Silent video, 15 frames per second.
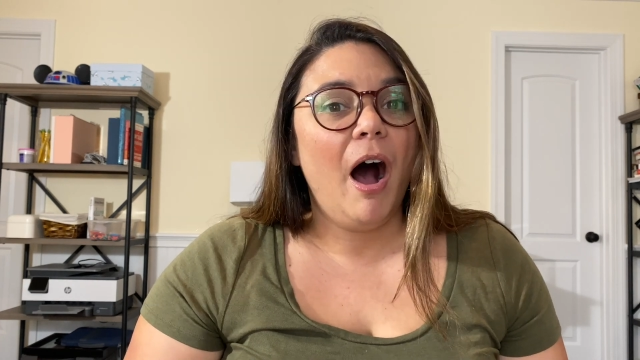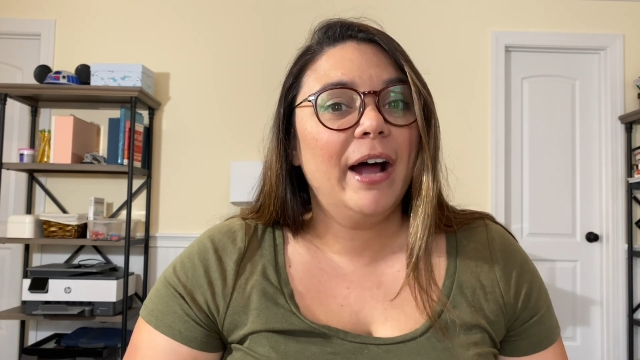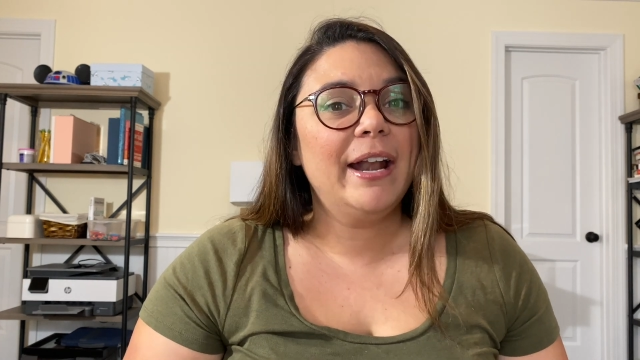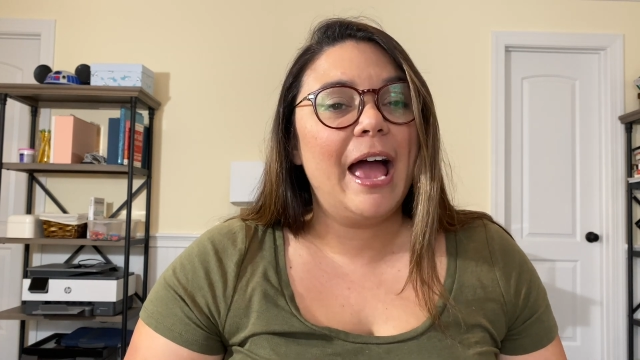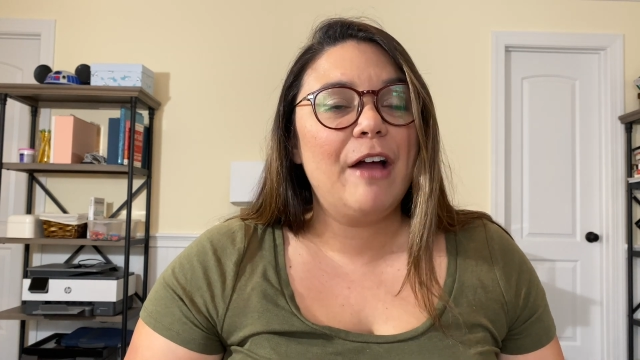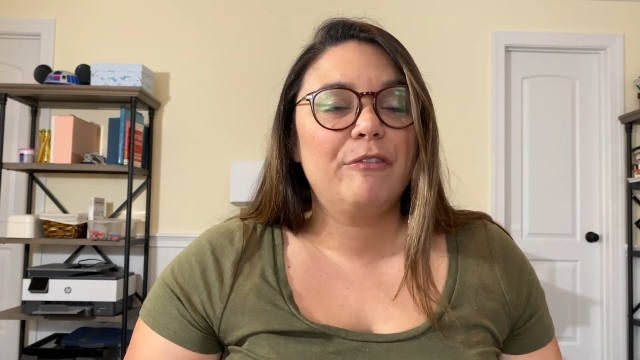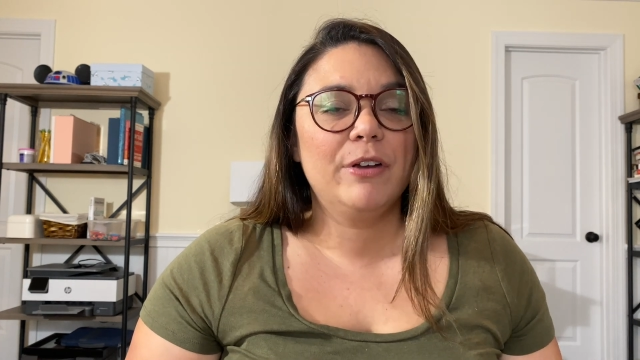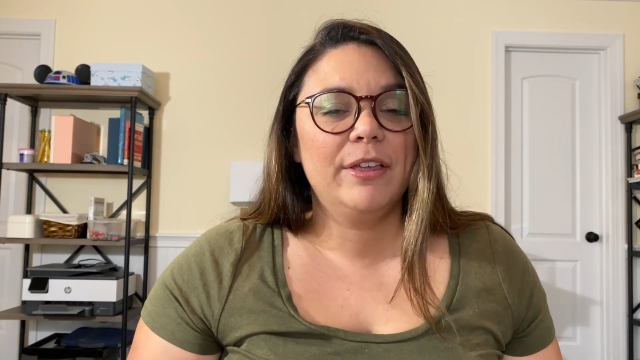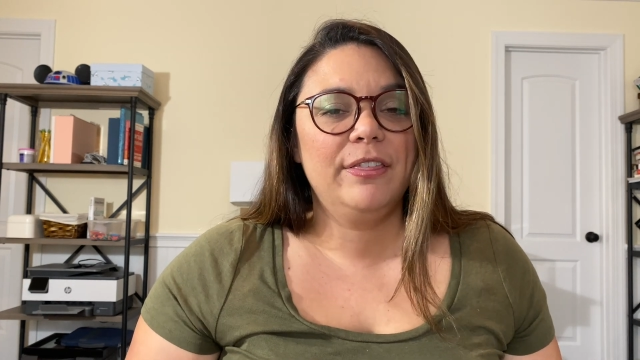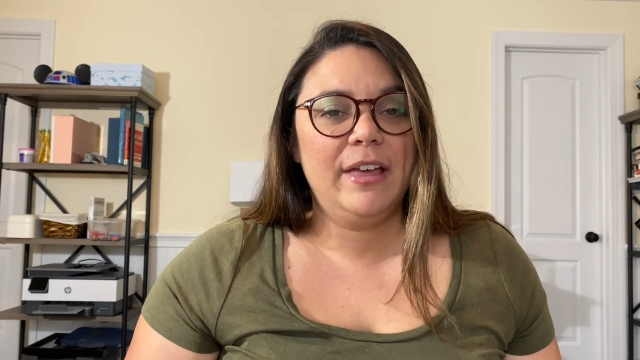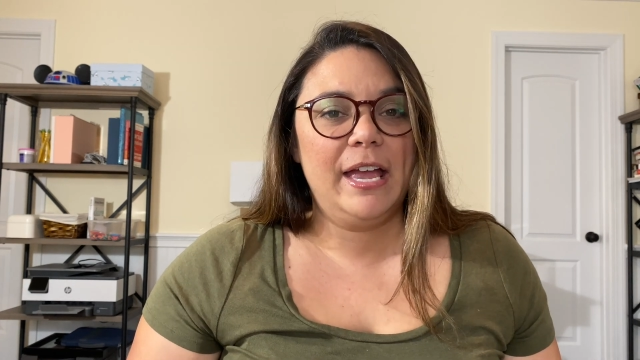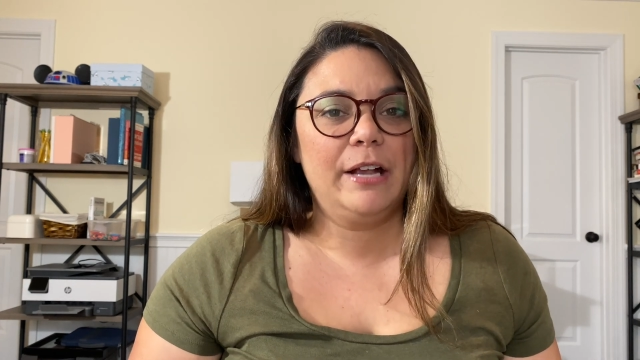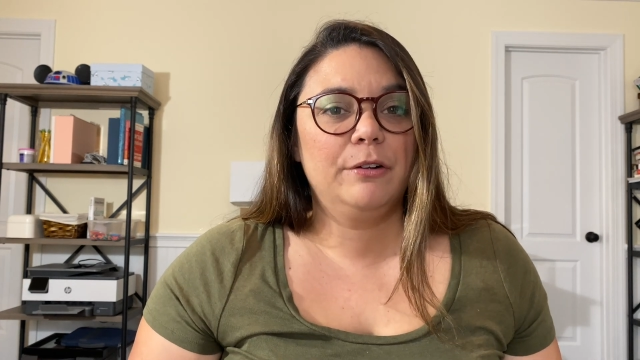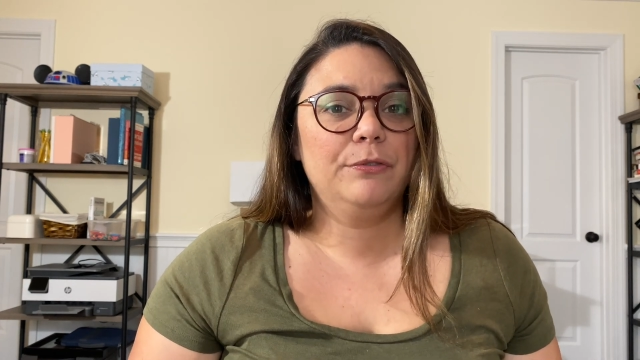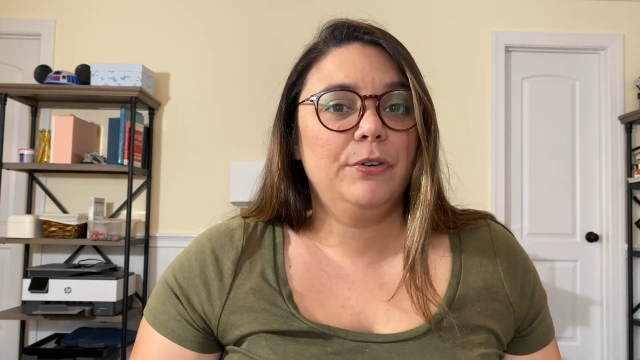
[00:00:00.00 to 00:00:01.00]
on
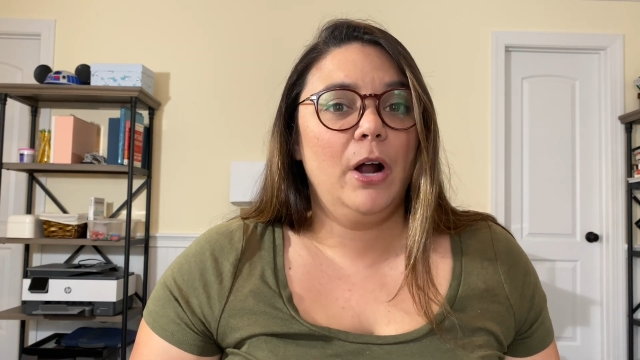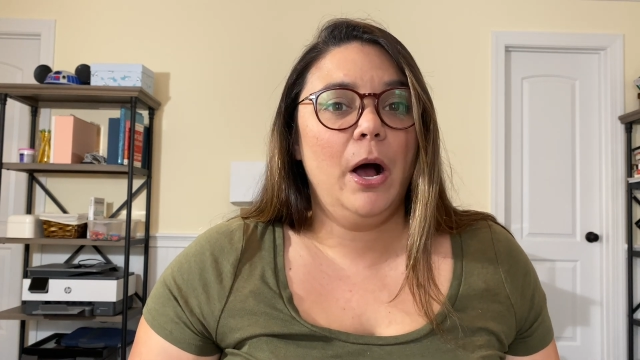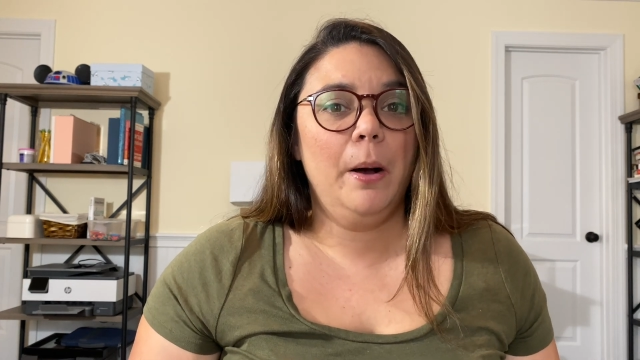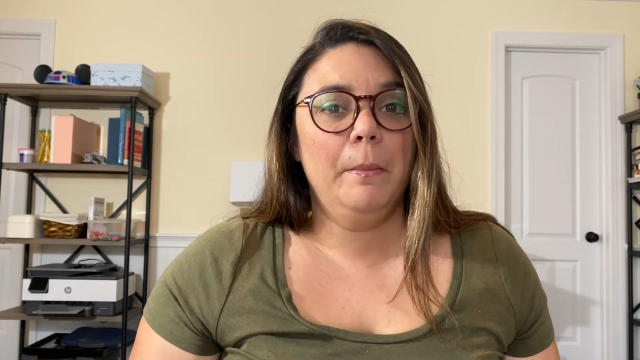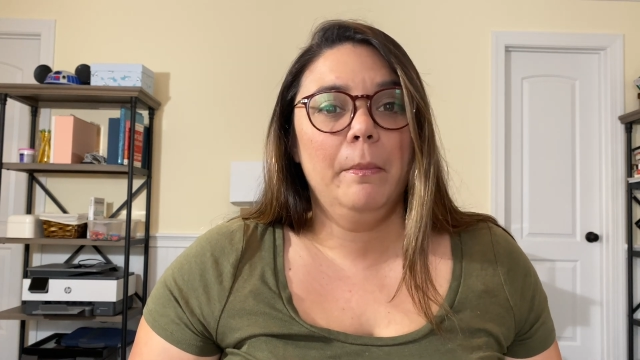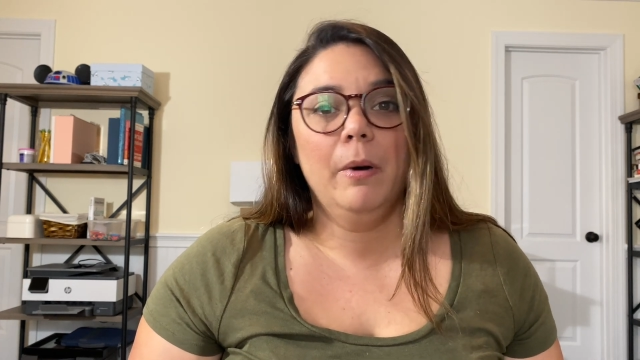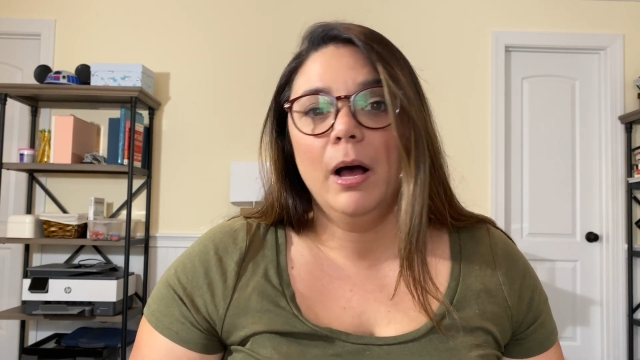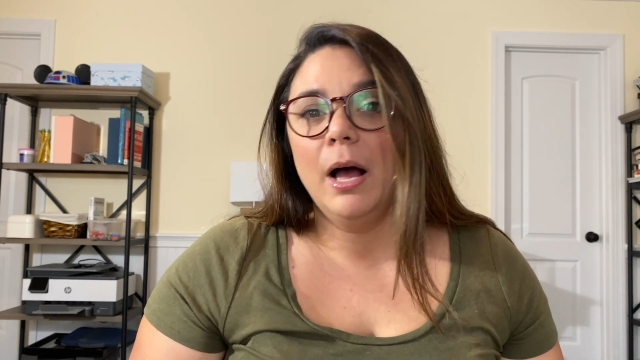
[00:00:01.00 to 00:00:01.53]
everything from